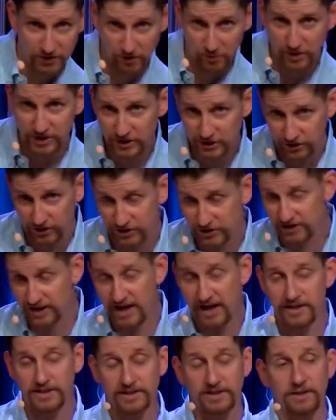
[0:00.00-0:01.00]
the research that
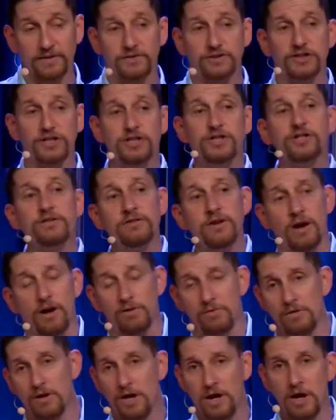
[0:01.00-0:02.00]
I discovered. Did you know